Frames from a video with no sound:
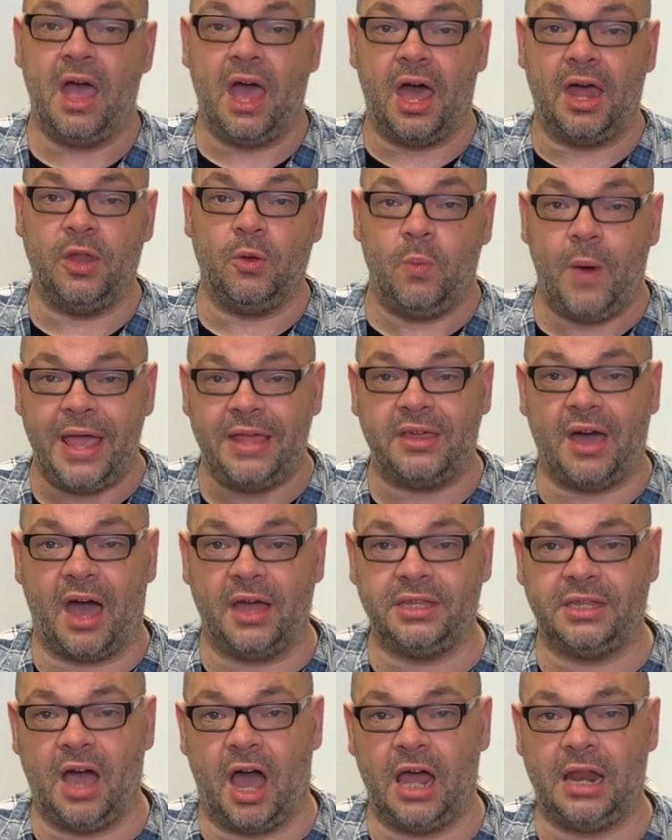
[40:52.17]
And the way that I
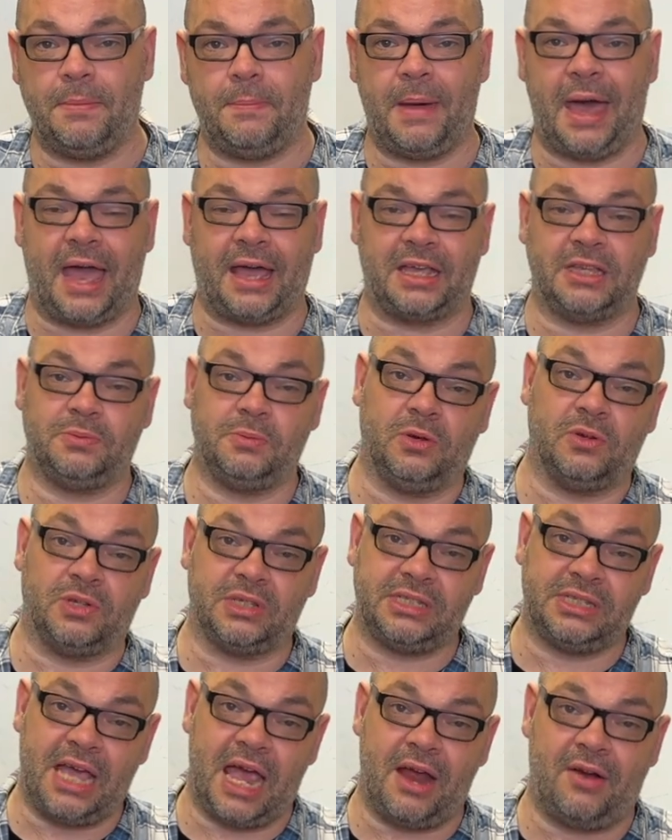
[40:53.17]
dial it back is because
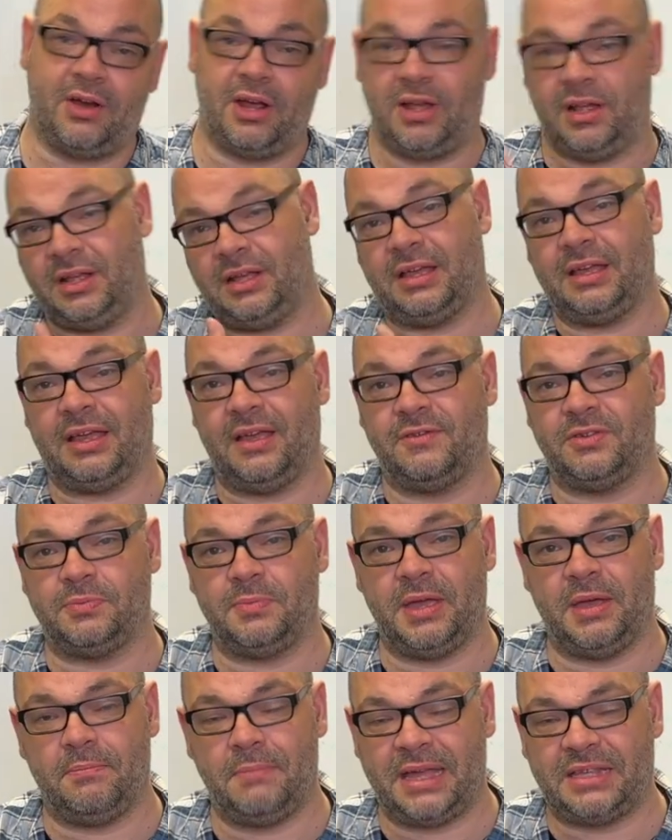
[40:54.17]
Sarah gives
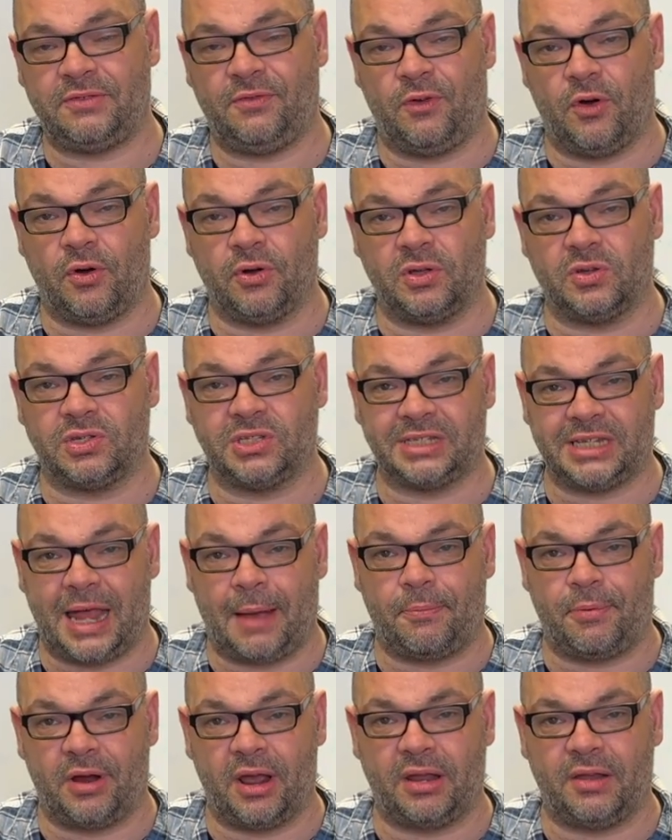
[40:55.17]
me a metaphorical
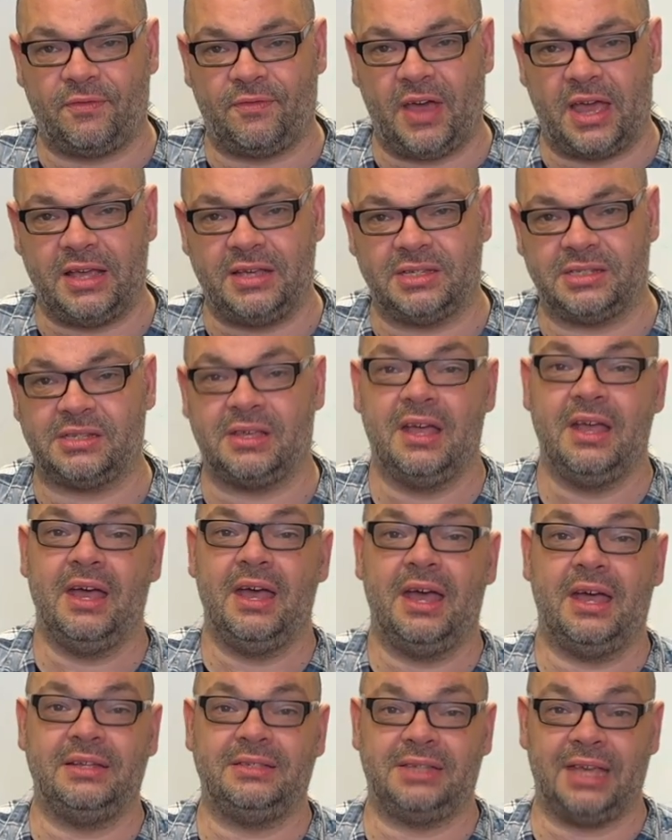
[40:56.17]
slap around the face
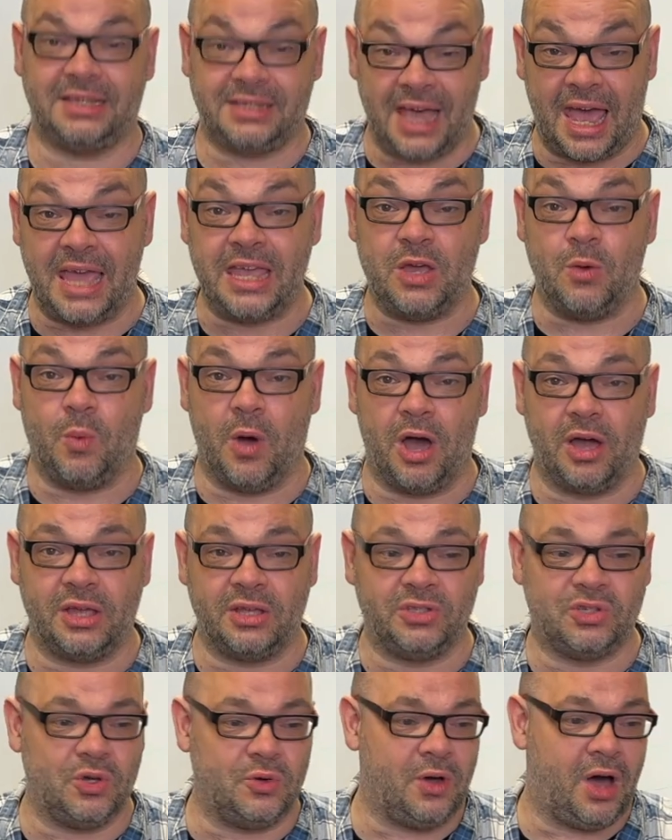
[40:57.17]
and says, Hey, you're
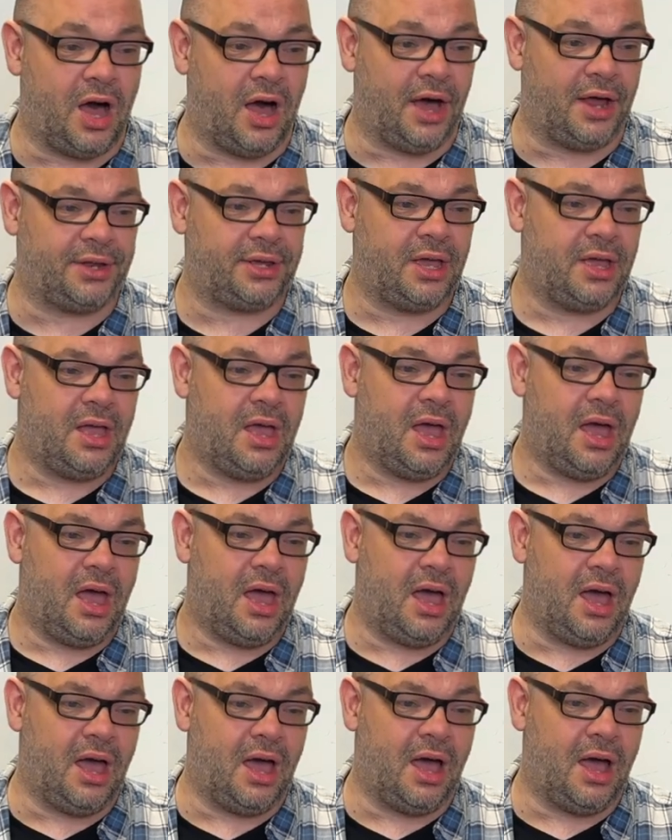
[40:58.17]
working too hard.
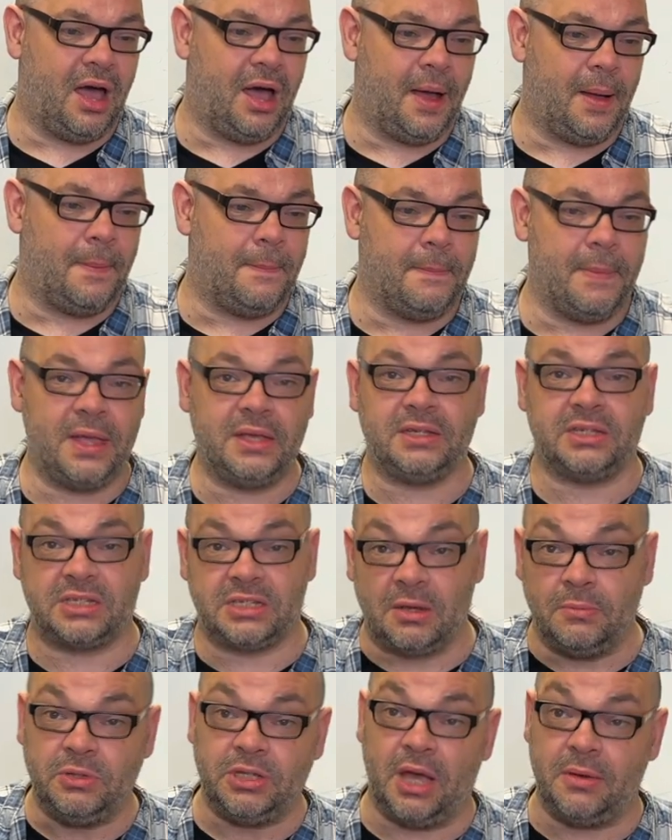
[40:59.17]
Um,
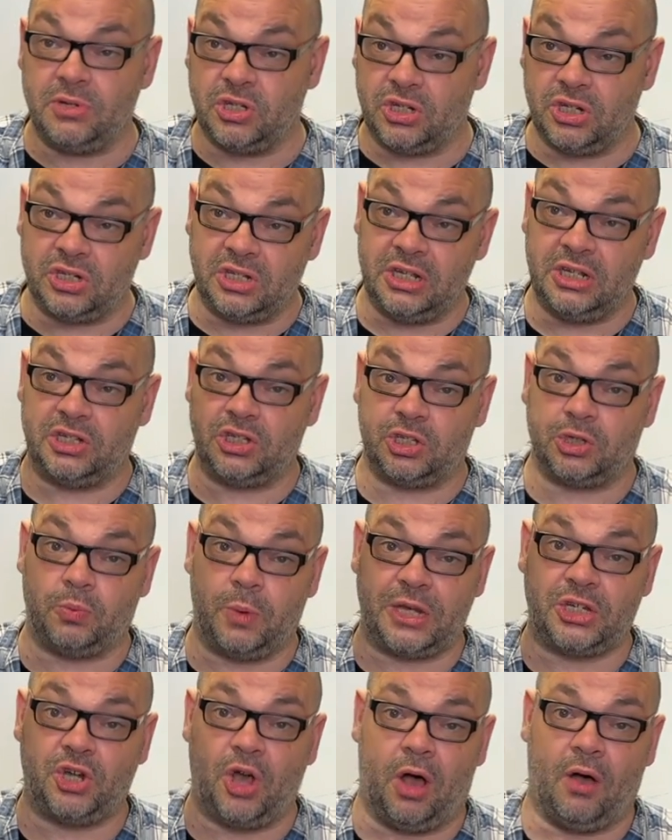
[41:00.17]
sometimes you just need to
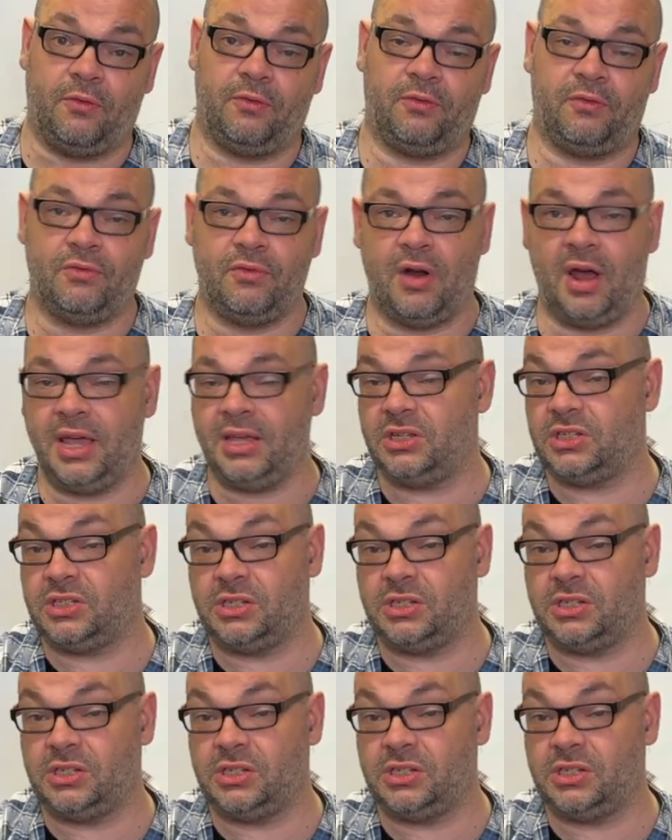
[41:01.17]
switch off right?